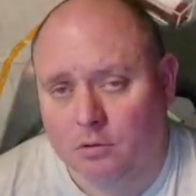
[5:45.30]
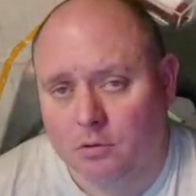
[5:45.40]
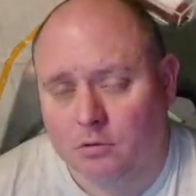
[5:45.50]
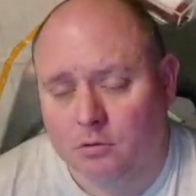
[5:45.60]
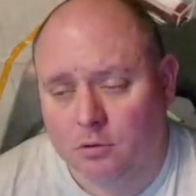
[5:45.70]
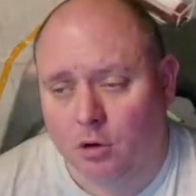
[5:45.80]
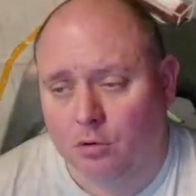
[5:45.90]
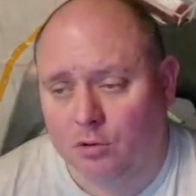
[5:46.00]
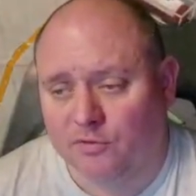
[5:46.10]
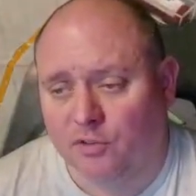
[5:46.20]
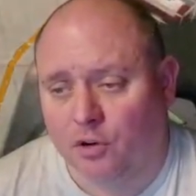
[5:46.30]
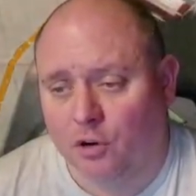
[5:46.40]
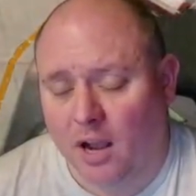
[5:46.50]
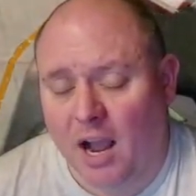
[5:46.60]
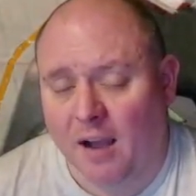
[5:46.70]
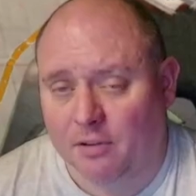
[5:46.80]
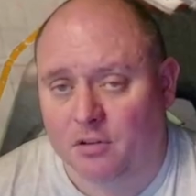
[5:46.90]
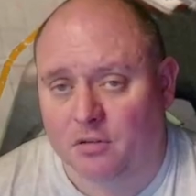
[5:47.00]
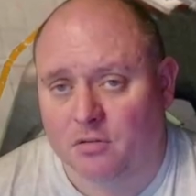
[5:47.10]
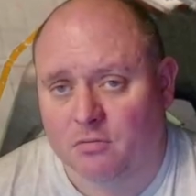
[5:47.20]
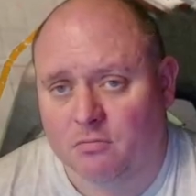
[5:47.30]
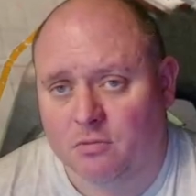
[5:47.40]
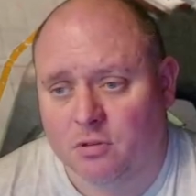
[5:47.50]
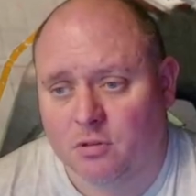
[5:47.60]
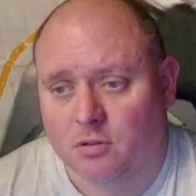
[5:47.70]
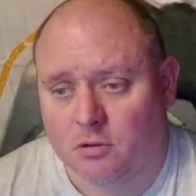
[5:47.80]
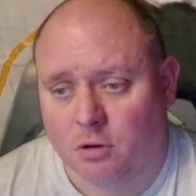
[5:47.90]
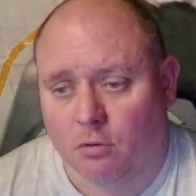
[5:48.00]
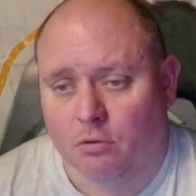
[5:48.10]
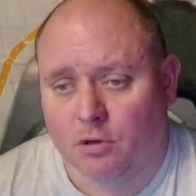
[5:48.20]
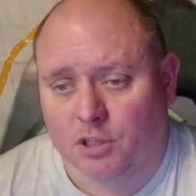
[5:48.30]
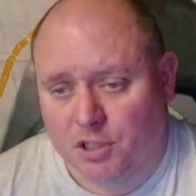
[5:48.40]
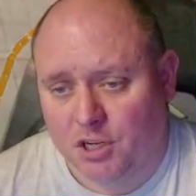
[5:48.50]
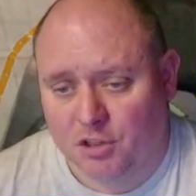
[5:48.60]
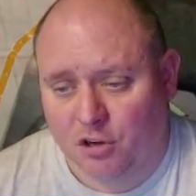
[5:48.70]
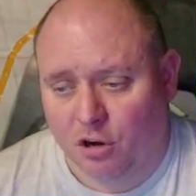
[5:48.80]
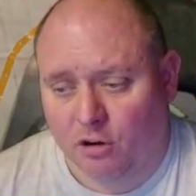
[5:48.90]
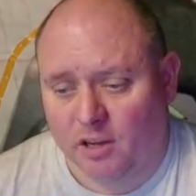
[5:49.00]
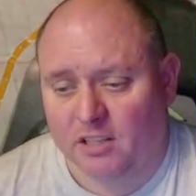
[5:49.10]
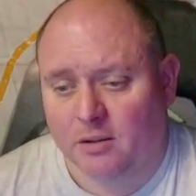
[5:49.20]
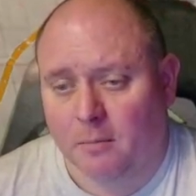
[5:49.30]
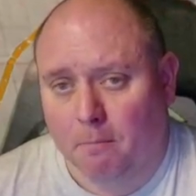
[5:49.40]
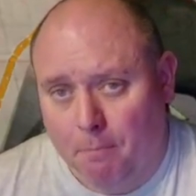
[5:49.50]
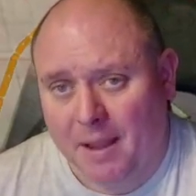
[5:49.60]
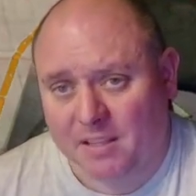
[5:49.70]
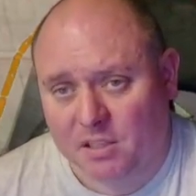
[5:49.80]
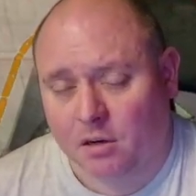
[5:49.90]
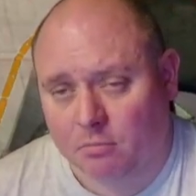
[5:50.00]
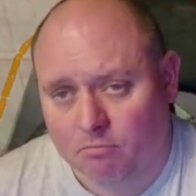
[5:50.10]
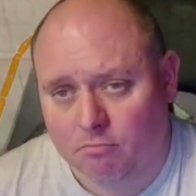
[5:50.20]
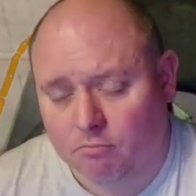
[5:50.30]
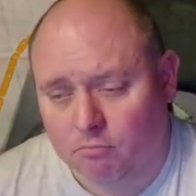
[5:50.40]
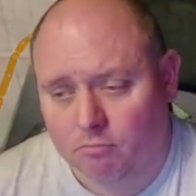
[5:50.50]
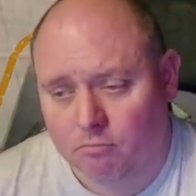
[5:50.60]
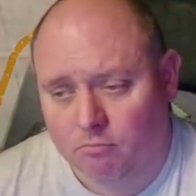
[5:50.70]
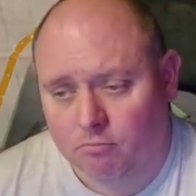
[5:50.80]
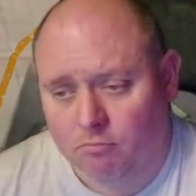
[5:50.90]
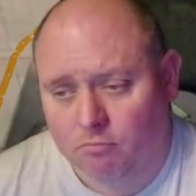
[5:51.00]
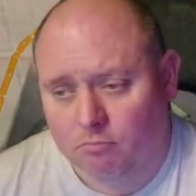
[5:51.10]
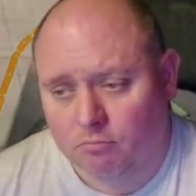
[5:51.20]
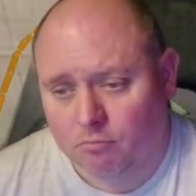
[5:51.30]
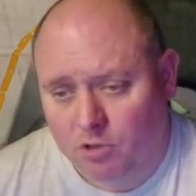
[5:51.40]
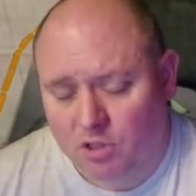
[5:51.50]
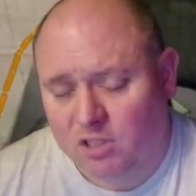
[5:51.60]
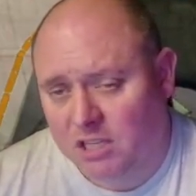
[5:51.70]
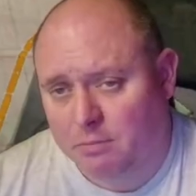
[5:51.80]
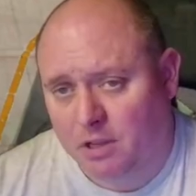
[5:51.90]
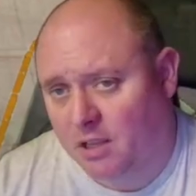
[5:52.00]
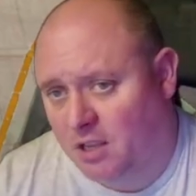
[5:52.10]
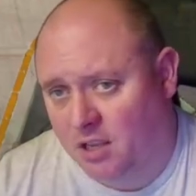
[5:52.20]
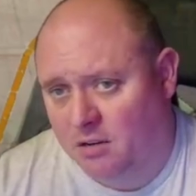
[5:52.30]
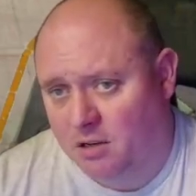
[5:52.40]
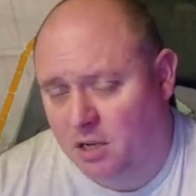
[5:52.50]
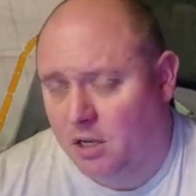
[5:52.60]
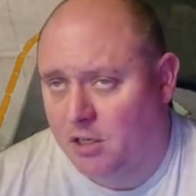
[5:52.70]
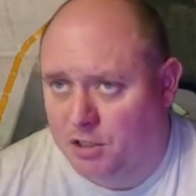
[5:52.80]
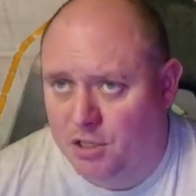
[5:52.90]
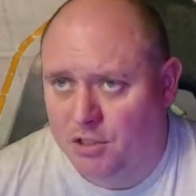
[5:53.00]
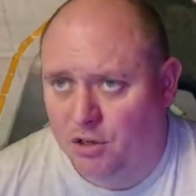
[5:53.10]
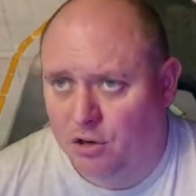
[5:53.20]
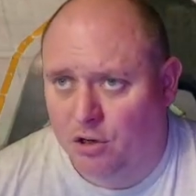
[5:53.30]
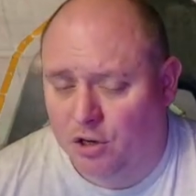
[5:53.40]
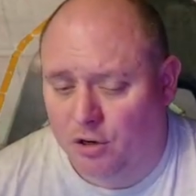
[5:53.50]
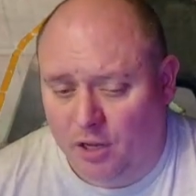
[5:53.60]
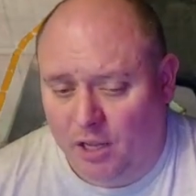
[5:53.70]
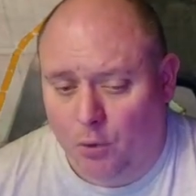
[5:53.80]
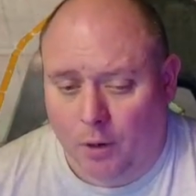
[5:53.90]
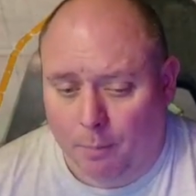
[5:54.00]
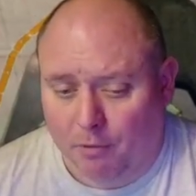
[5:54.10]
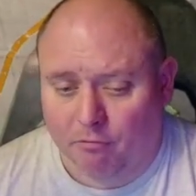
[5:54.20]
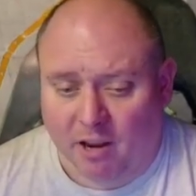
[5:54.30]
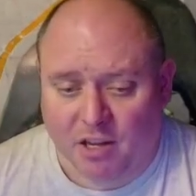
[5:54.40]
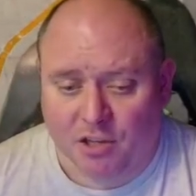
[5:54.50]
those 4 harvesters. So Cheetor is better than Tasmanian Kid. Cheetor can equip ranged